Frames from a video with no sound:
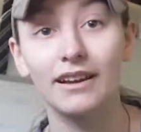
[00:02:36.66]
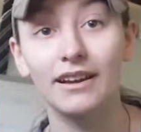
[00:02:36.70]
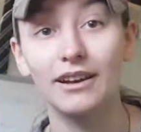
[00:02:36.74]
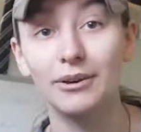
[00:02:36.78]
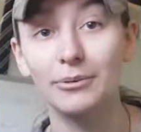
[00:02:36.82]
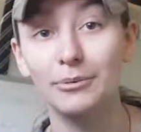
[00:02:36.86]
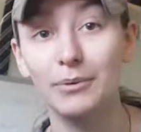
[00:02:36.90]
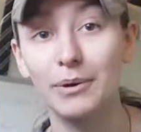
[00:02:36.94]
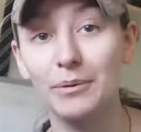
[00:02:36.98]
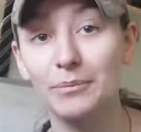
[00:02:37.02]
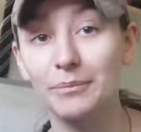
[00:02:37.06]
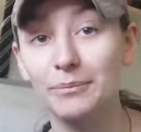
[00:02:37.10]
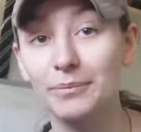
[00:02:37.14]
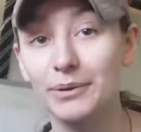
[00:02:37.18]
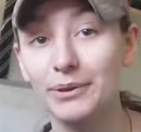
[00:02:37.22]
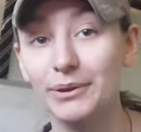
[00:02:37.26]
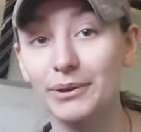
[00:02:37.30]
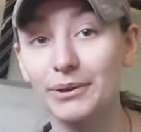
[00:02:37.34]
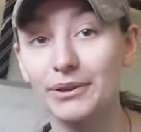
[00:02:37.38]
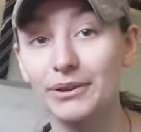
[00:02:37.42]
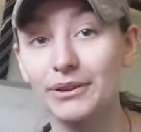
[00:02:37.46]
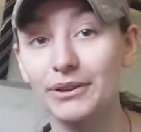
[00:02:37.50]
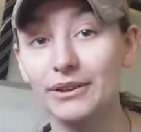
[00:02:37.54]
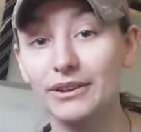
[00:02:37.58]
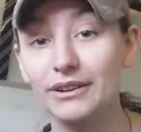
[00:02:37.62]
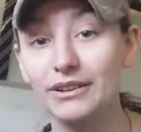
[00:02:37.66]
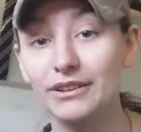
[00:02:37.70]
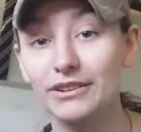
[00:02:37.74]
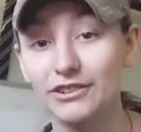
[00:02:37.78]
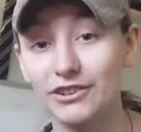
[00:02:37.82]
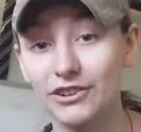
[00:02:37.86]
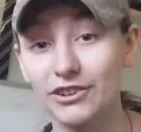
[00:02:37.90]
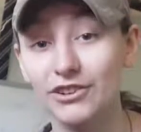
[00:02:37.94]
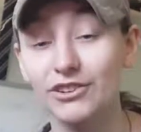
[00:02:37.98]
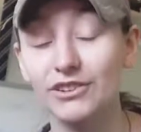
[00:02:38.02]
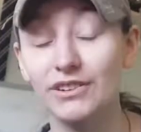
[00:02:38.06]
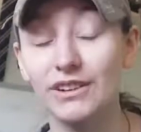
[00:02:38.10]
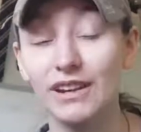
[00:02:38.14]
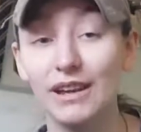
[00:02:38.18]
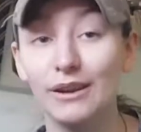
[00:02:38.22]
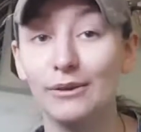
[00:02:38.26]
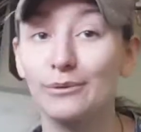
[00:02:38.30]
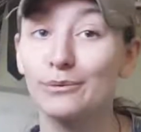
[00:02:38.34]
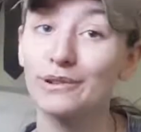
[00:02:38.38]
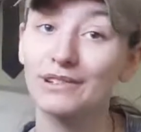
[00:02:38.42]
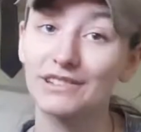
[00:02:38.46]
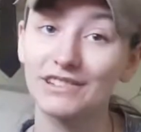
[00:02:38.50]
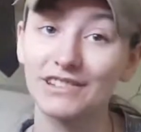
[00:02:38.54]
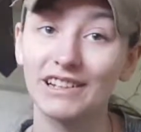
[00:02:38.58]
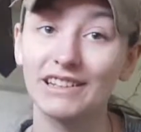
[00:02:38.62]
remember the QnA
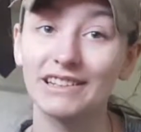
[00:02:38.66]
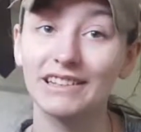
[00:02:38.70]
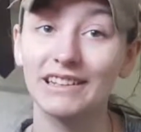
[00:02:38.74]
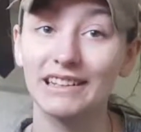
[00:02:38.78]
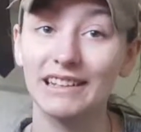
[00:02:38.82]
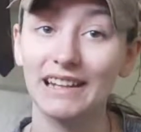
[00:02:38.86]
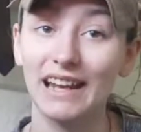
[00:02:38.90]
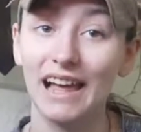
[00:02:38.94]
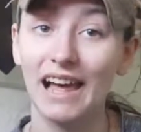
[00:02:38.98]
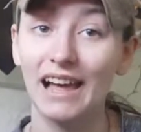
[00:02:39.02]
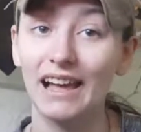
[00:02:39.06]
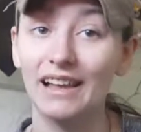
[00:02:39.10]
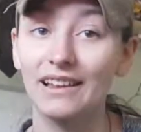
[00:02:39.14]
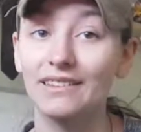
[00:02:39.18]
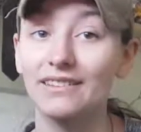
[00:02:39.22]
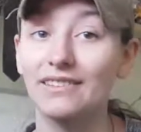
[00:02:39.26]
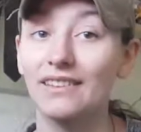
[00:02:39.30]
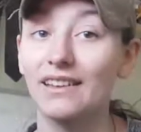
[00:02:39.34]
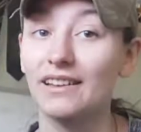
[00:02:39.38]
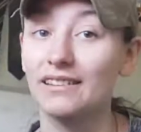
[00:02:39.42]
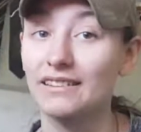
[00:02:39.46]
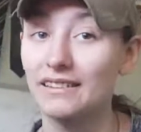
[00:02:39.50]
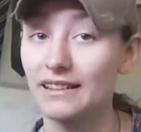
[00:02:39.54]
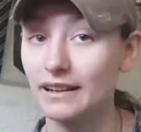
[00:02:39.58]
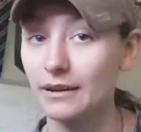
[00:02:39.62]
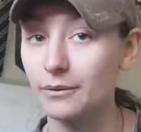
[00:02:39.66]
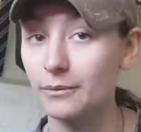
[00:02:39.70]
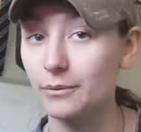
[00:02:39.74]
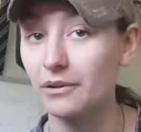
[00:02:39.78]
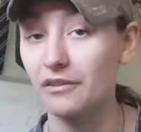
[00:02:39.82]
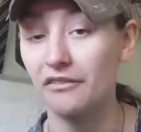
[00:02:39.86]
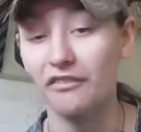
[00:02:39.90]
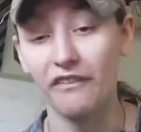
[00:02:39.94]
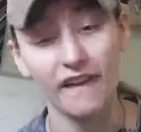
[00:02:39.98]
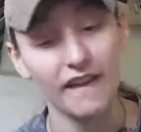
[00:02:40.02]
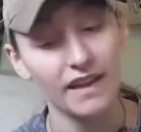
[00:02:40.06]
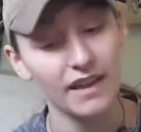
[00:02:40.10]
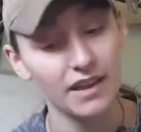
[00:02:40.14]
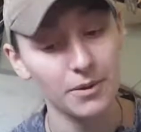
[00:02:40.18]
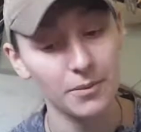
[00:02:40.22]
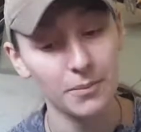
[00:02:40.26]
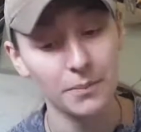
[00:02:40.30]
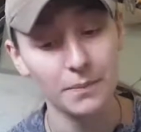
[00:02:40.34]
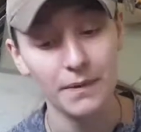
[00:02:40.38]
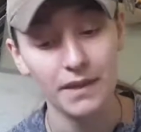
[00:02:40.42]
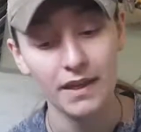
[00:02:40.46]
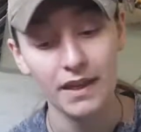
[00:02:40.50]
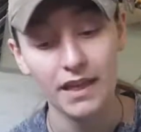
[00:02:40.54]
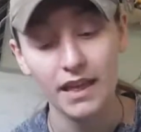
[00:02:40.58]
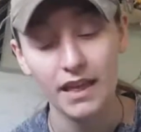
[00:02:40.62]
which I did last, I did it with
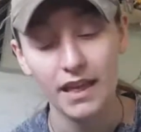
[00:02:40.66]
him.